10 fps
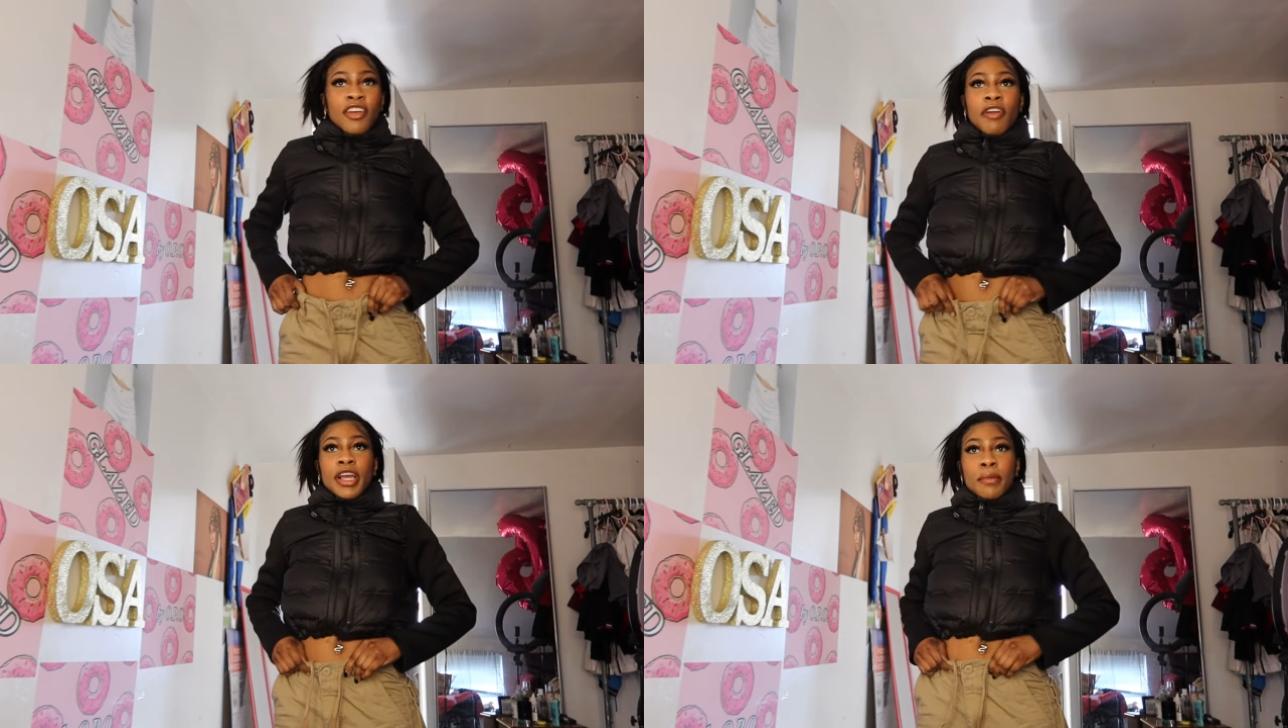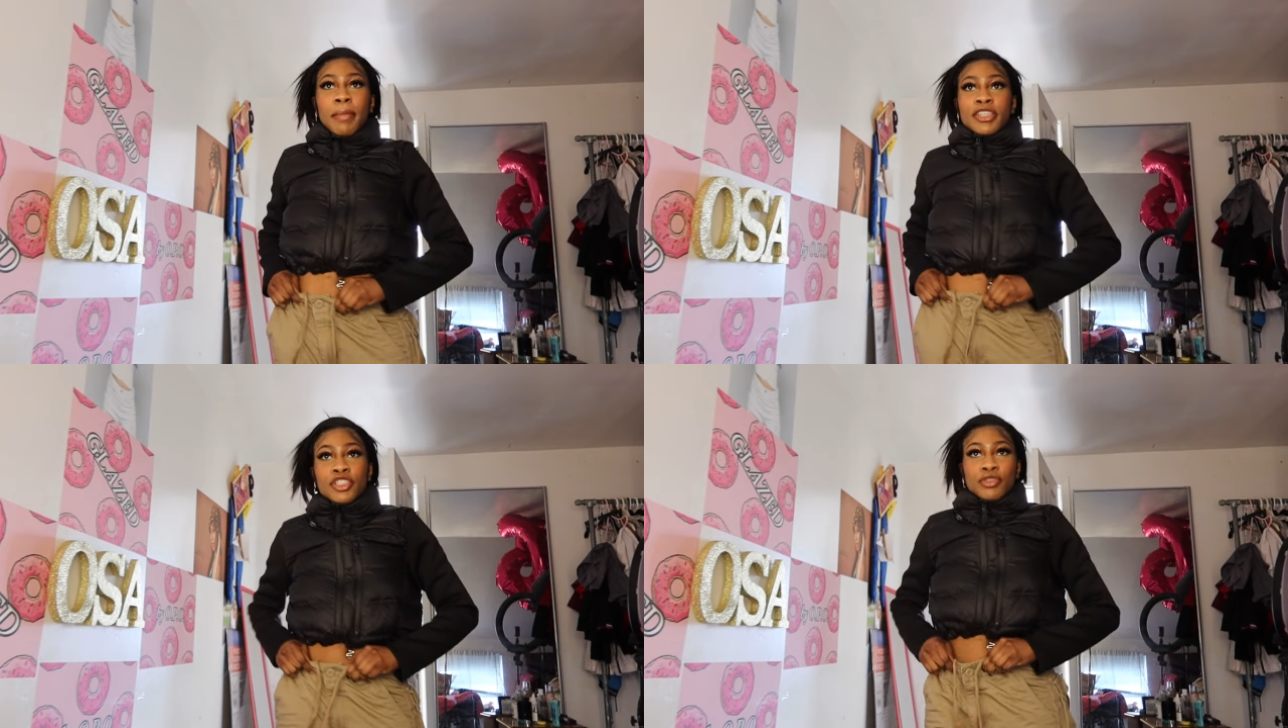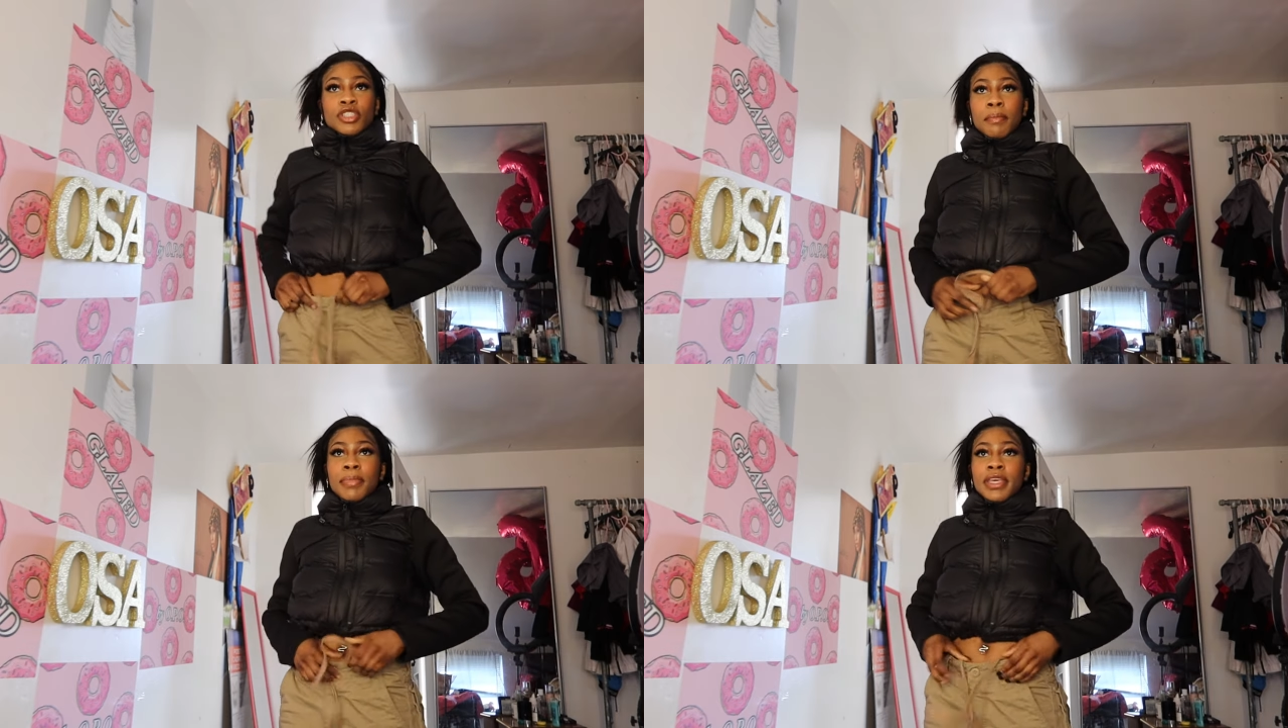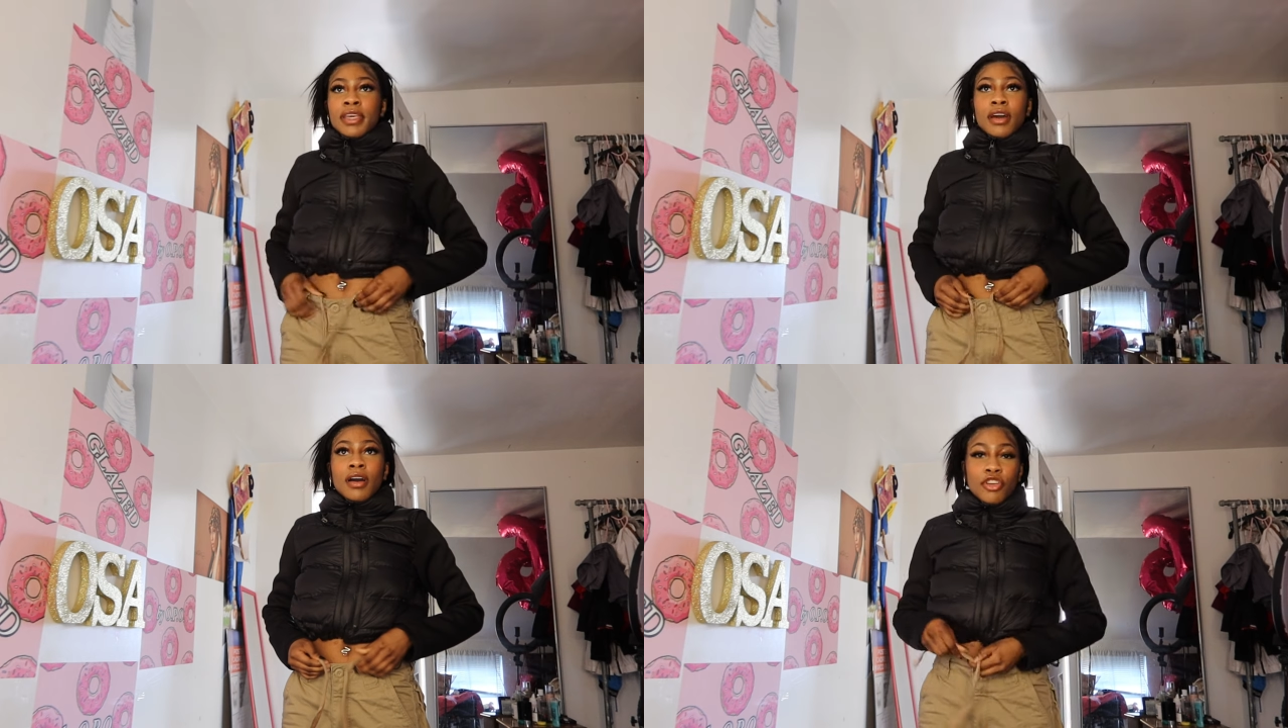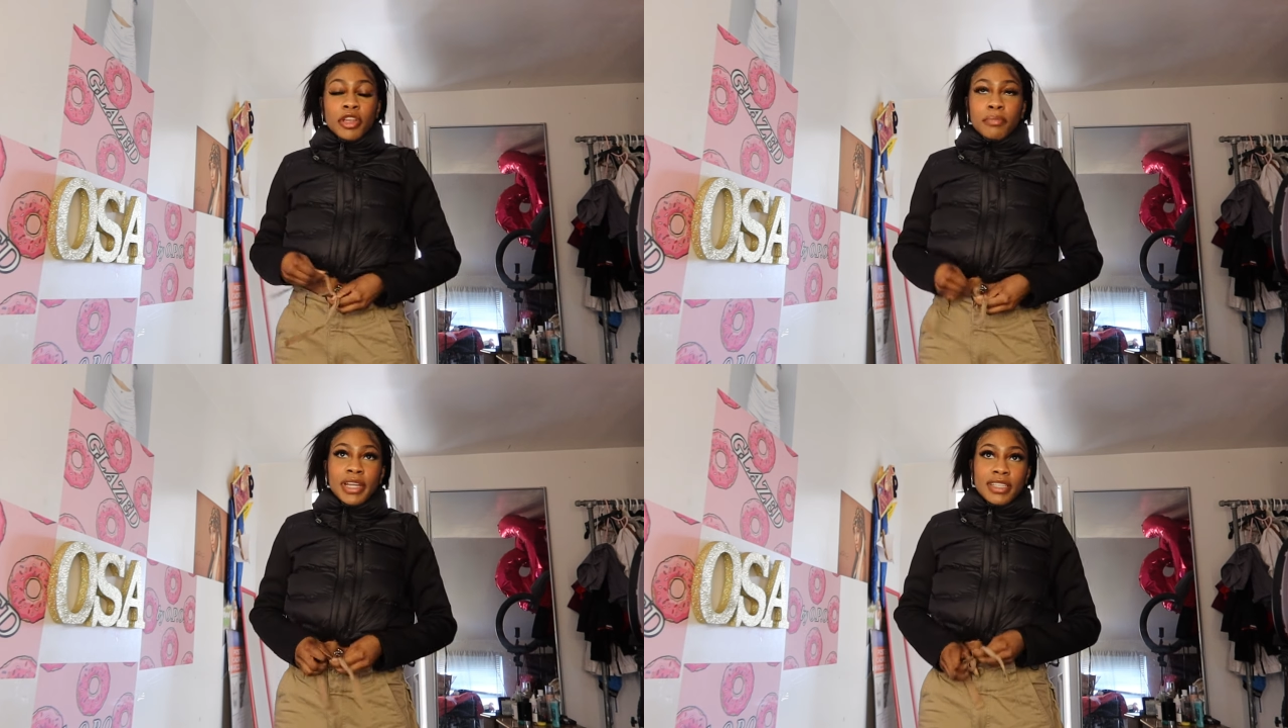they recommend you to be
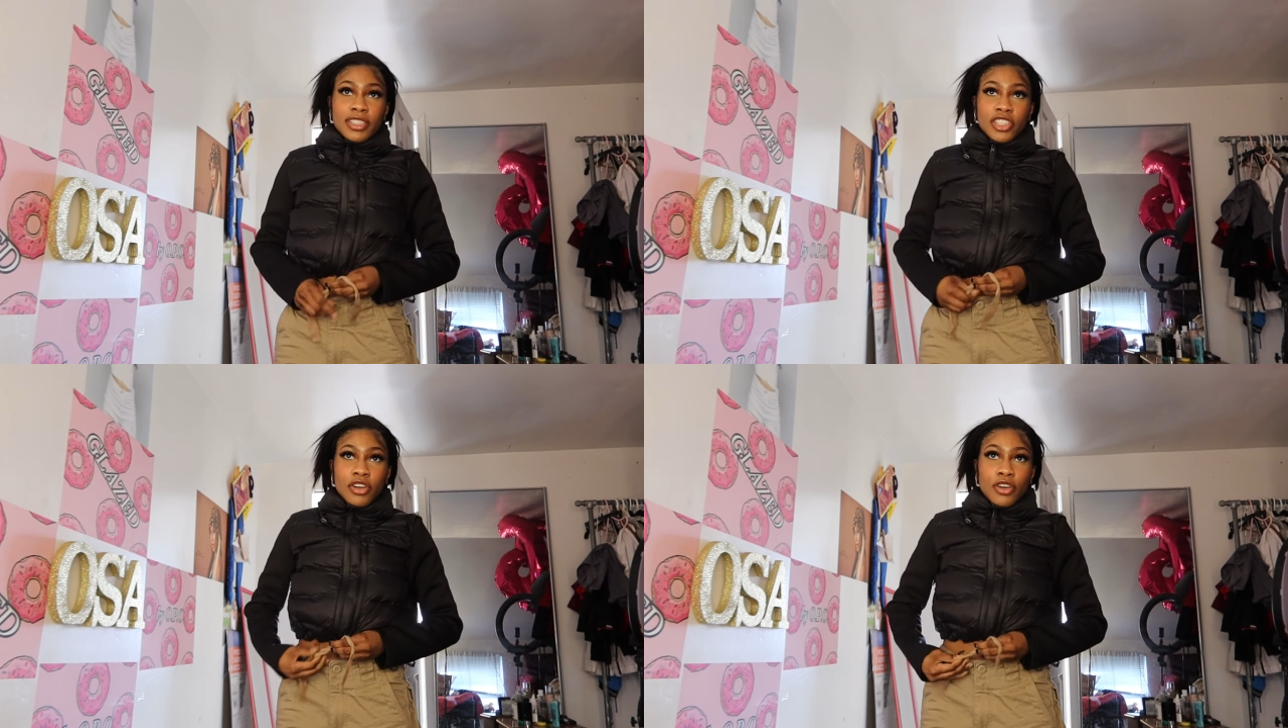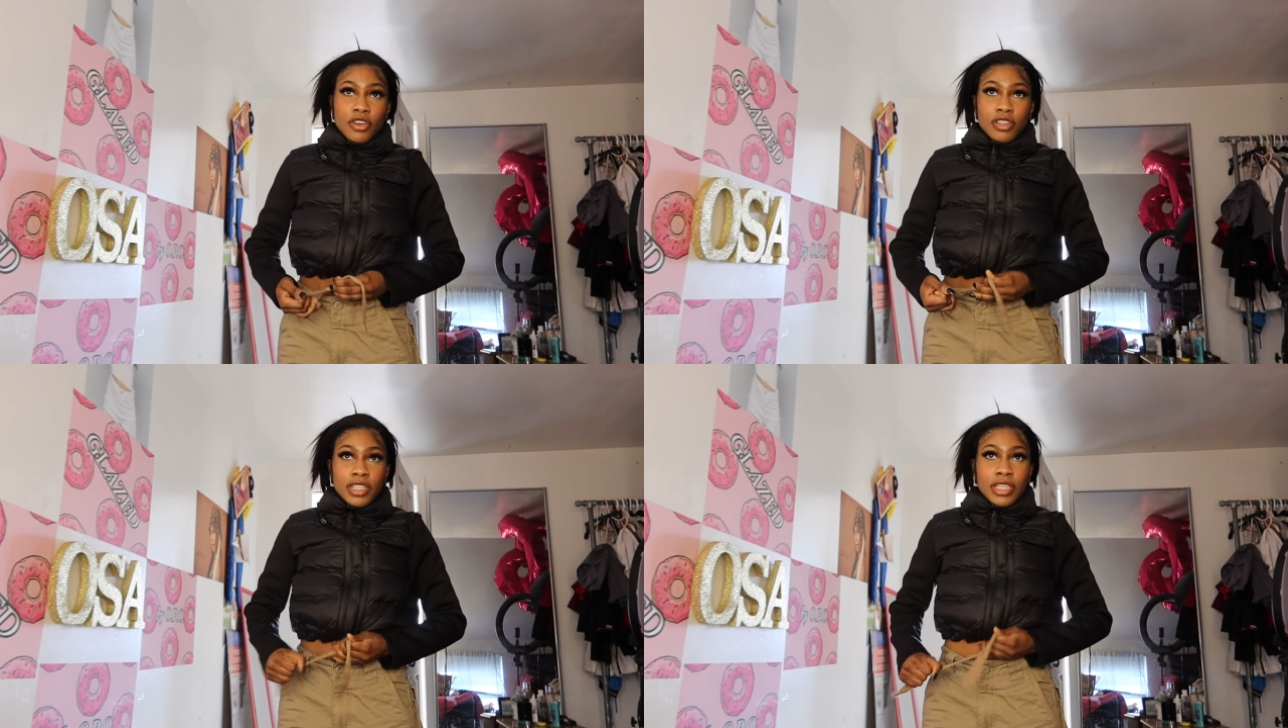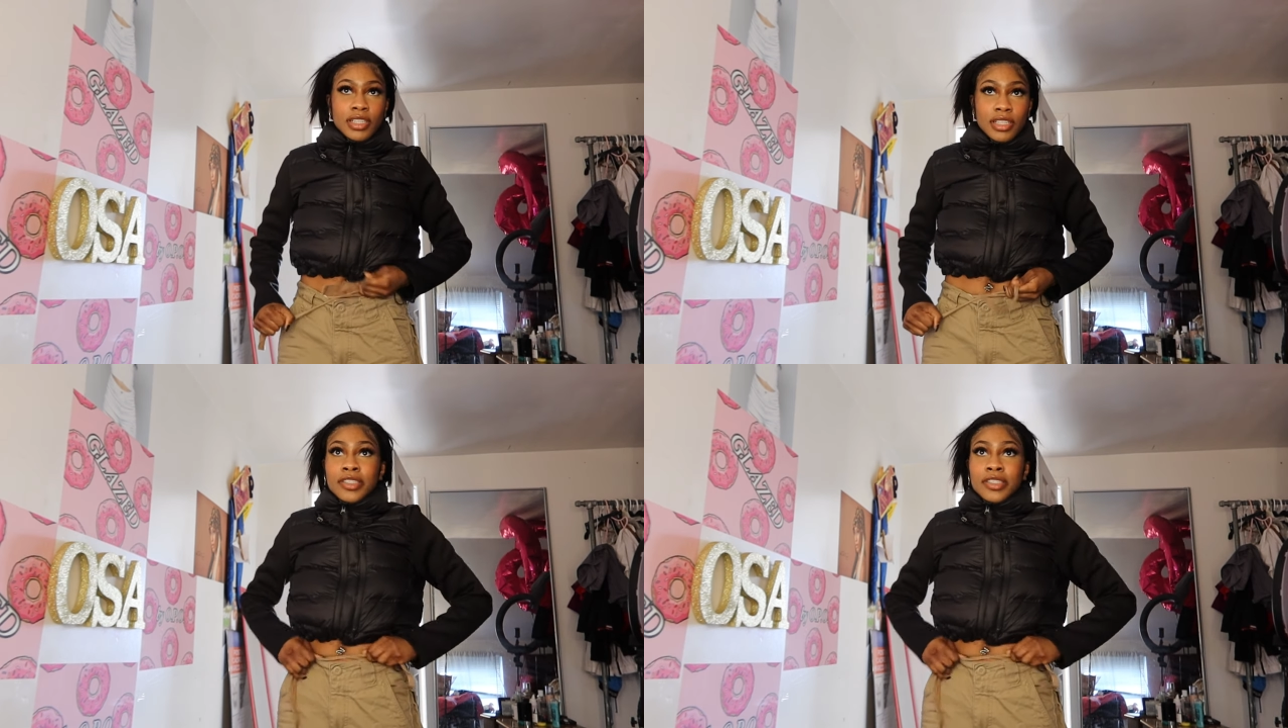30 minutes early.